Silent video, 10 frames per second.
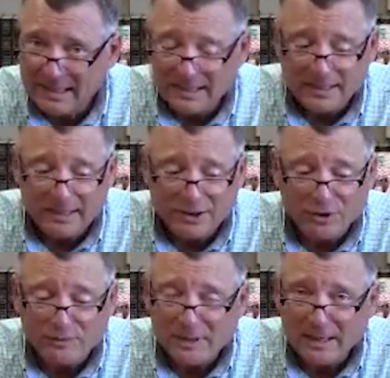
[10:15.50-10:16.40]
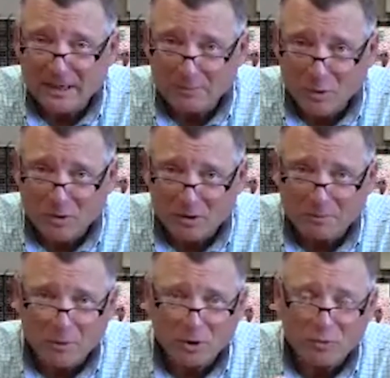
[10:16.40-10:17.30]
Then you've got
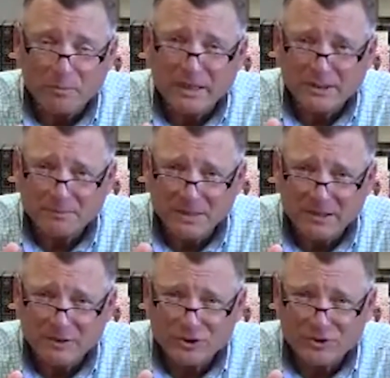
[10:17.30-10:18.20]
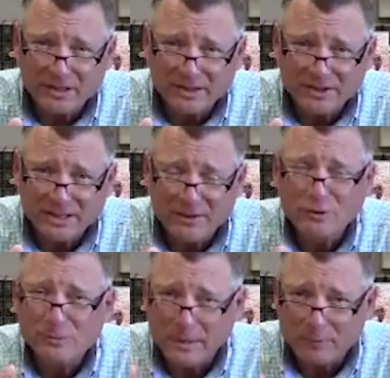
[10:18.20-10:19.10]
Mark. Mark would best be understood as the
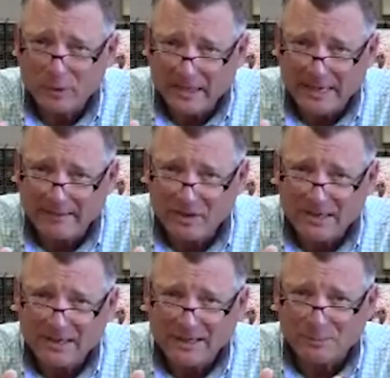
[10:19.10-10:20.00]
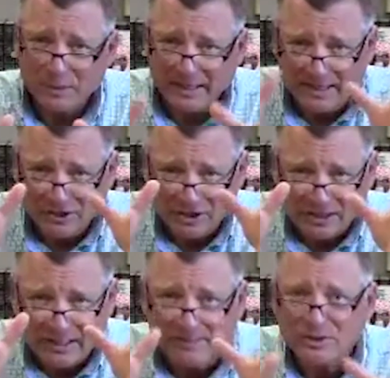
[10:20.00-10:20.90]
newspaper account of the gospel. It
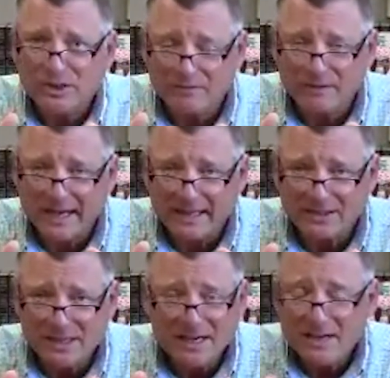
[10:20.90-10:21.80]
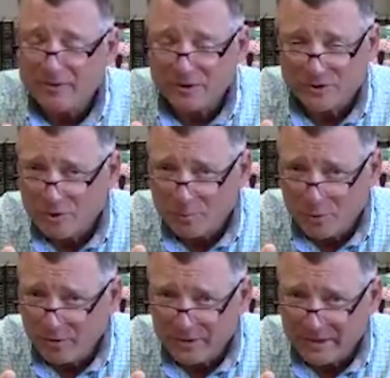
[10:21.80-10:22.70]
just gives you the facts. There's no
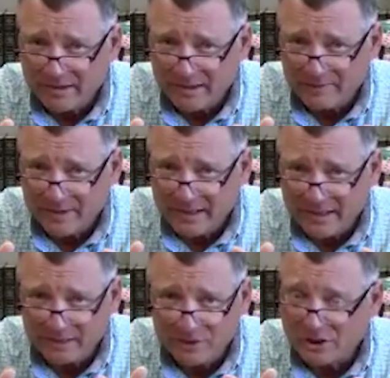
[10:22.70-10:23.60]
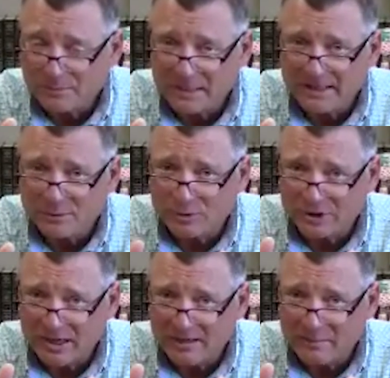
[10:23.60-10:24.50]
birth narrative there. It just begins with
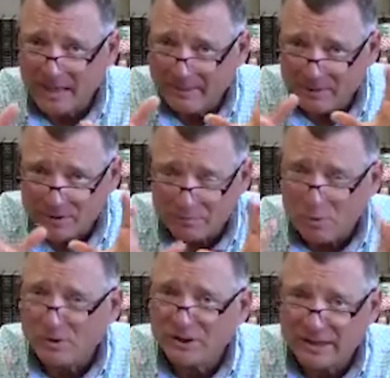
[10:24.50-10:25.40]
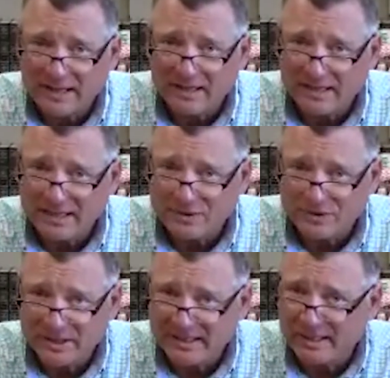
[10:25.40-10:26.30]
John the Baptist marching out of the desert
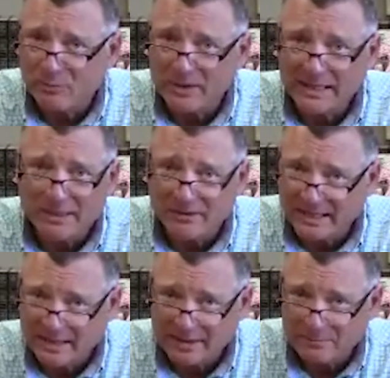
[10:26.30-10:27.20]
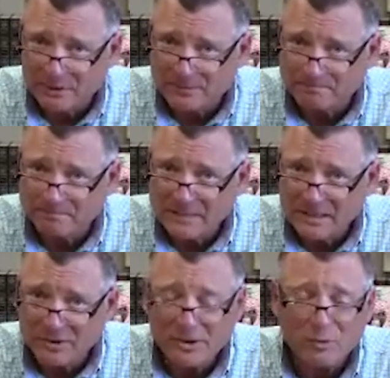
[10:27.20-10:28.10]
saying, "Get ready, here he comes."
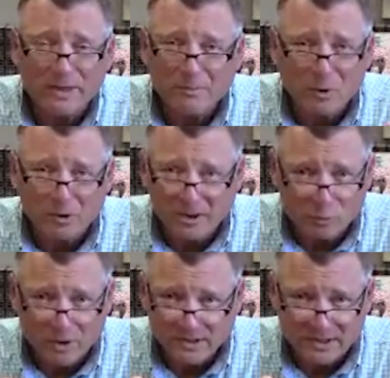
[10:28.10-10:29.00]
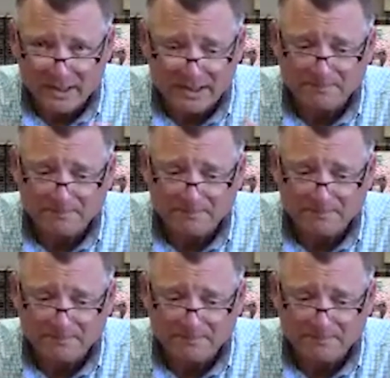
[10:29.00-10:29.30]
You can read Mark in one sitting.